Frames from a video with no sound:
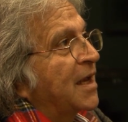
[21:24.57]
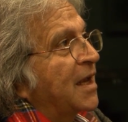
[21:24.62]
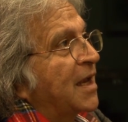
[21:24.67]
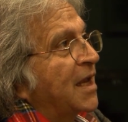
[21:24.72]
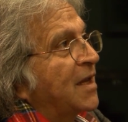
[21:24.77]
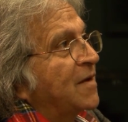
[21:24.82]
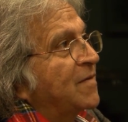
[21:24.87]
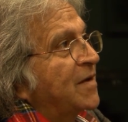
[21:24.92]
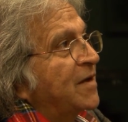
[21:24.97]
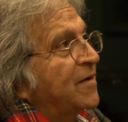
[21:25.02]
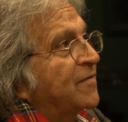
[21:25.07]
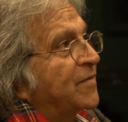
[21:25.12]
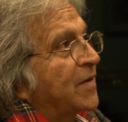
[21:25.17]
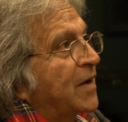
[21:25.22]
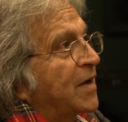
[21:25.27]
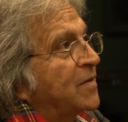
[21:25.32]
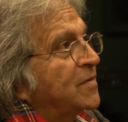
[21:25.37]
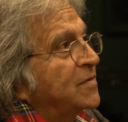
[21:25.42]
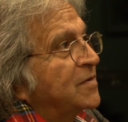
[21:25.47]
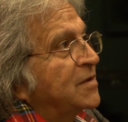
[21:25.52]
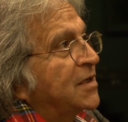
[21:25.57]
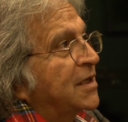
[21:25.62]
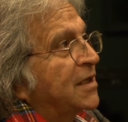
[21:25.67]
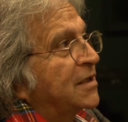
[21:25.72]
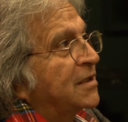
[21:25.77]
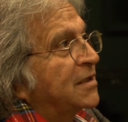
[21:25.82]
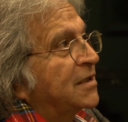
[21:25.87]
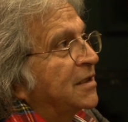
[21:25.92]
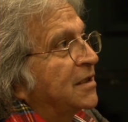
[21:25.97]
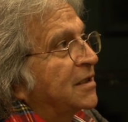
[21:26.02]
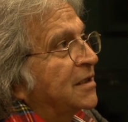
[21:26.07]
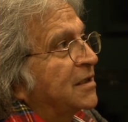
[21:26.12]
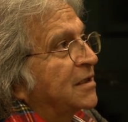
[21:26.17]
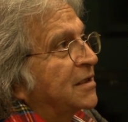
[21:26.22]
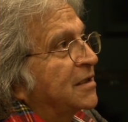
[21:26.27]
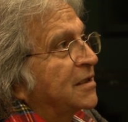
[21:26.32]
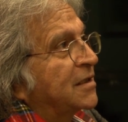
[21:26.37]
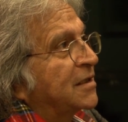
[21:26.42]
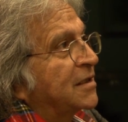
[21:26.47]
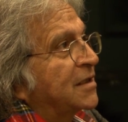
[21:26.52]
And we found that
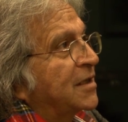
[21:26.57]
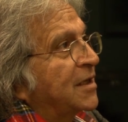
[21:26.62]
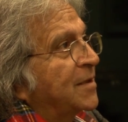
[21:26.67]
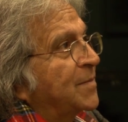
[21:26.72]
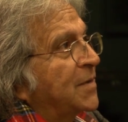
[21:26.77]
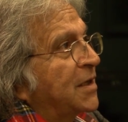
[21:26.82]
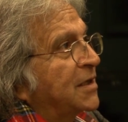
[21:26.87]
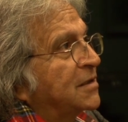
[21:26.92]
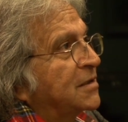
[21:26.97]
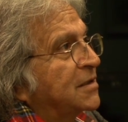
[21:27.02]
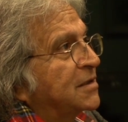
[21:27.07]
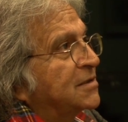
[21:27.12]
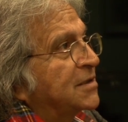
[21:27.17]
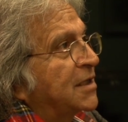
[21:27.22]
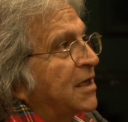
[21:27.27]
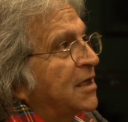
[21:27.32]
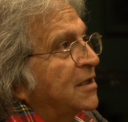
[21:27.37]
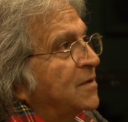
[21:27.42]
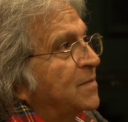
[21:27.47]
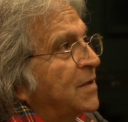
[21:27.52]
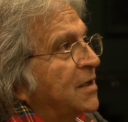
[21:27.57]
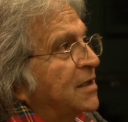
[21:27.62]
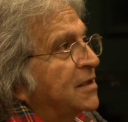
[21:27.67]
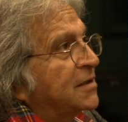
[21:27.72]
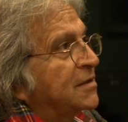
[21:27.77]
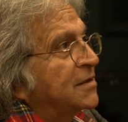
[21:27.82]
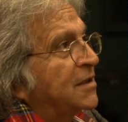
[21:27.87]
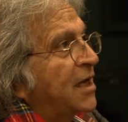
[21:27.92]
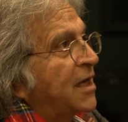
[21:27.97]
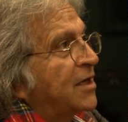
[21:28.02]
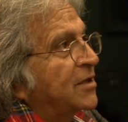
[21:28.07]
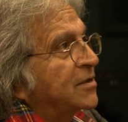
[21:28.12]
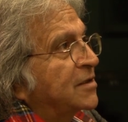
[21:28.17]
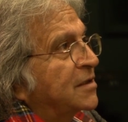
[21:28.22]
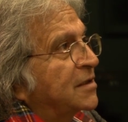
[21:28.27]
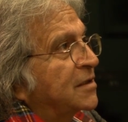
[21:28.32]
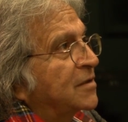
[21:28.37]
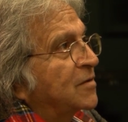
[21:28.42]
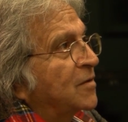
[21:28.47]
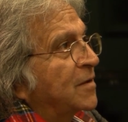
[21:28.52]
a giant
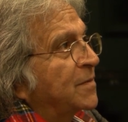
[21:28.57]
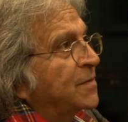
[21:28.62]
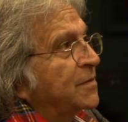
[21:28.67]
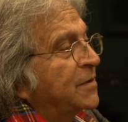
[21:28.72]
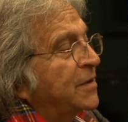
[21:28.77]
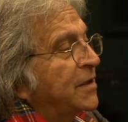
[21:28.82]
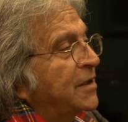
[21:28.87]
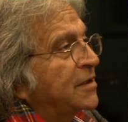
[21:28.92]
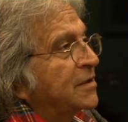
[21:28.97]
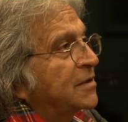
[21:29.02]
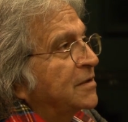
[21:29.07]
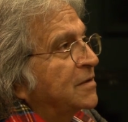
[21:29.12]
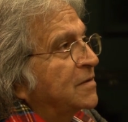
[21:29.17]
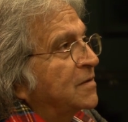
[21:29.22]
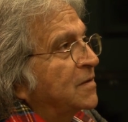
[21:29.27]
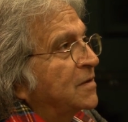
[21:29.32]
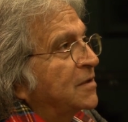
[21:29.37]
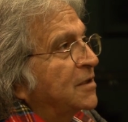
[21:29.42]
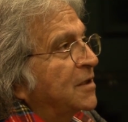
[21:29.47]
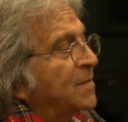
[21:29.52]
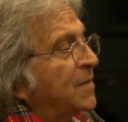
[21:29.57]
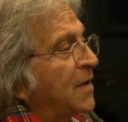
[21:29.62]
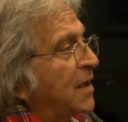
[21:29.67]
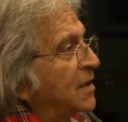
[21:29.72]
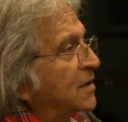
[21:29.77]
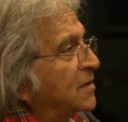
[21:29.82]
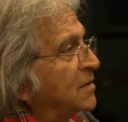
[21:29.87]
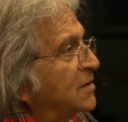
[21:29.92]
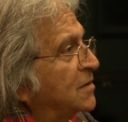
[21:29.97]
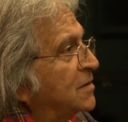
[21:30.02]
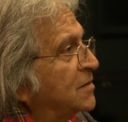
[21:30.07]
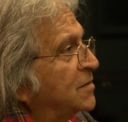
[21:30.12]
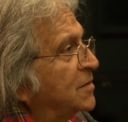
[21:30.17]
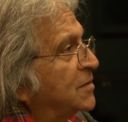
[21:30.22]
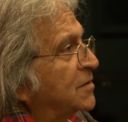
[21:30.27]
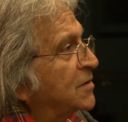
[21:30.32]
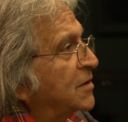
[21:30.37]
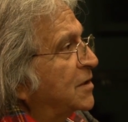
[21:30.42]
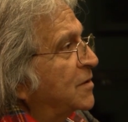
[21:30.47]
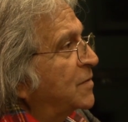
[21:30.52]
multinational corporation called Nabalco
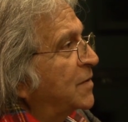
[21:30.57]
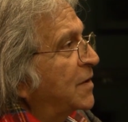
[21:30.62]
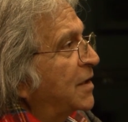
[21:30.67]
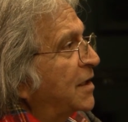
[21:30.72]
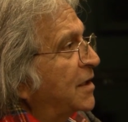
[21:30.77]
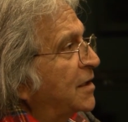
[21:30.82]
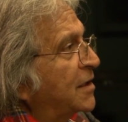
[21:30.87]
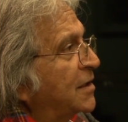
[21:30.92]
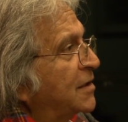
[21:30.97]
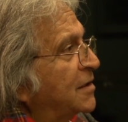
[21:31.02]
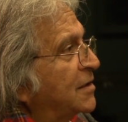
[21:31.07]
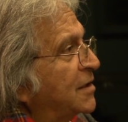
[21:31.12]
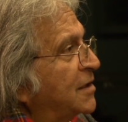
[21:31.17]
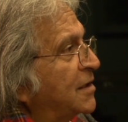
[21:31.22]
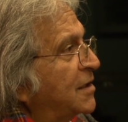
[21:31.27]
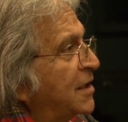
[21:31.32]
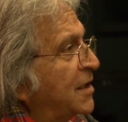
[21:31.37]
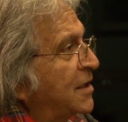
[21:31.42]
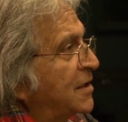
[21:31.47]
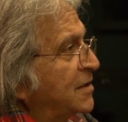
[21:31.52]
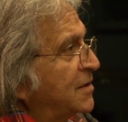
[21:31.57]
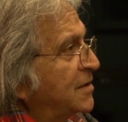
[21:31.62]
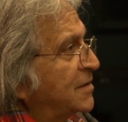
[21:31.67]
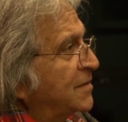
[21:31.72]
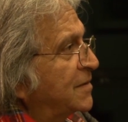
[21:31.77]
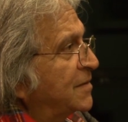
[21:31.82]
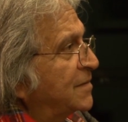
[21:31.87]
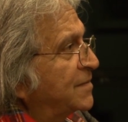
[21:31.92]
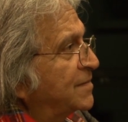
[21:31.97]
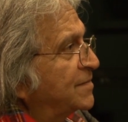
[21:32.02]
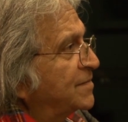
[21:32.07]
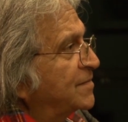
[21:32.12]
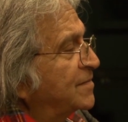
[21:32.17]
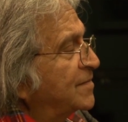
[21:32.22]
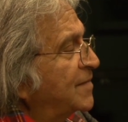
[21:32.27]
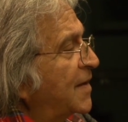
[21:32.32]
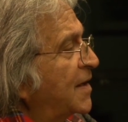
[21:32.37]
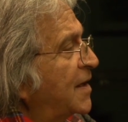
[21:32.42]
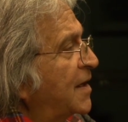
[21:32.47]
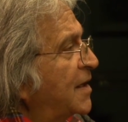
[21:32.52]
was acquiring the land.
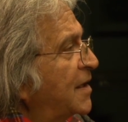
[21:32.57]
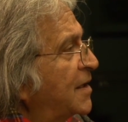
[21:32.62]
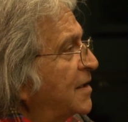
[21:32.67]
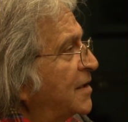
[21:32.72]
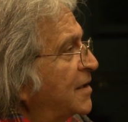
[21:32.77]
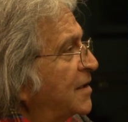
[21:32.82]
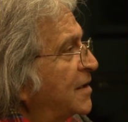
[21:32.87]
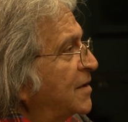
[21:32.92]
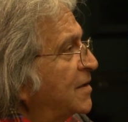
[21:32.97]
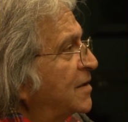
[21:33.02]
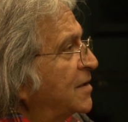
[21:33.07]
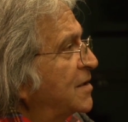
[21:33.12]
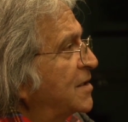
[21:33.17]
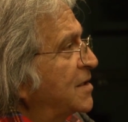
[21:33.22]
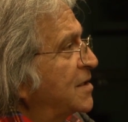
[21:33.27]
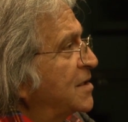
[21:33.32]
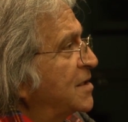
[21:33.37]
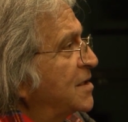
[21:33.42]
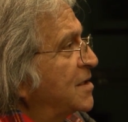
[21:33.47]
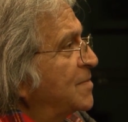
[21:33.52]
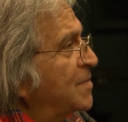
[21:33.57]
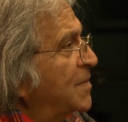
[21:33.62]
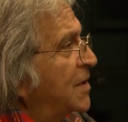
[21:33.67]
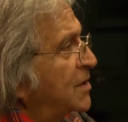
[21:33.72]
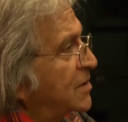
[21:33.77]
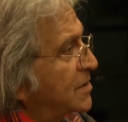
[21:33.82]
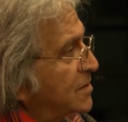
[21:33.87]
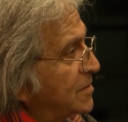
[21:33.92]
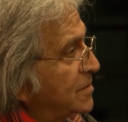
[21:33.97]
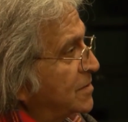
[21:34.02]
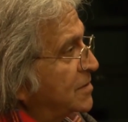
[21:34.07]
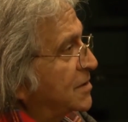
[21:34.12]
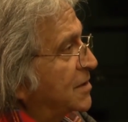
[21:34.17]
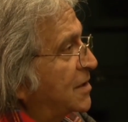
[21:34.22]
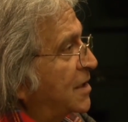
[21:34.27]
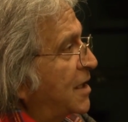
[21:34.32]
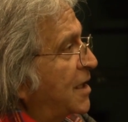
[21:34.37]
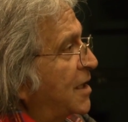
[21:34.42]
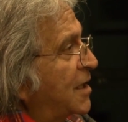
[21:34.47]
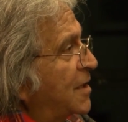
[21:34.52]
And my students
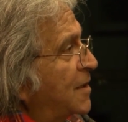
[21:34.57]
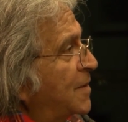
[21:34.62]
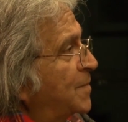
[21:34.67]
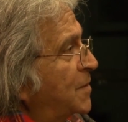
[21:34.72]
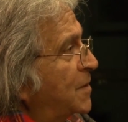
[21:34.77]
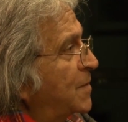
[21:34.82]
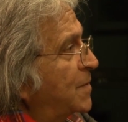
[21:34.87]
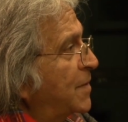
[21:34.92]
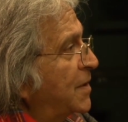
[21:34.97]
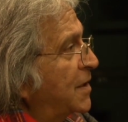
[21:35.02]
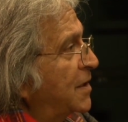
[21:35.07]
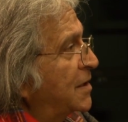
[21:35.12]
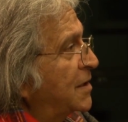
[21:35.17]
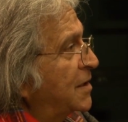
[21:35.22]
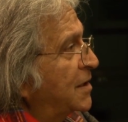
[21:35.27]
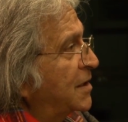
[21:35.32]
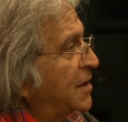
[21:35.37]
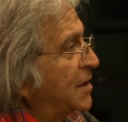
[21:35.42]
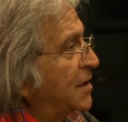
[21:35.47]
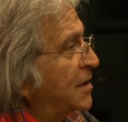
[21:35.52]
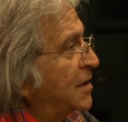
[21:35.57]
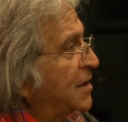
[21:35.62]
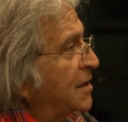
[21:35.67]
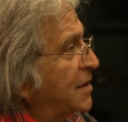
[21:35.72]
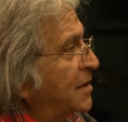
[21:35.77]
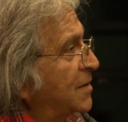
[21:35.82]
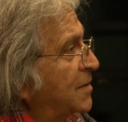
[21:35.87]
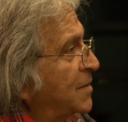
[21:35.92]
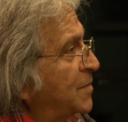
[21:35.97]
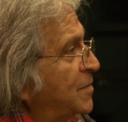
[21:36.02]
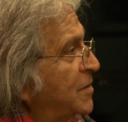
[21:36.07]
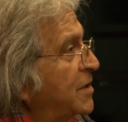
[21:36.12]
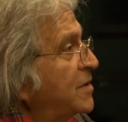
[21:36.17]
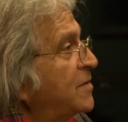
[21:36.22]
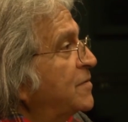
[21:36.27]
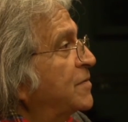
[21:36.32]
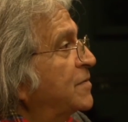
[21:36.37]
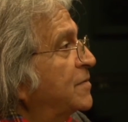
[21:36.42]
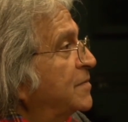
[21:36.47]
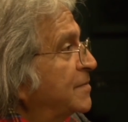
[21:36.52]
and I prepared a
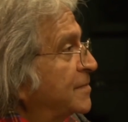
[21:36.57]
brief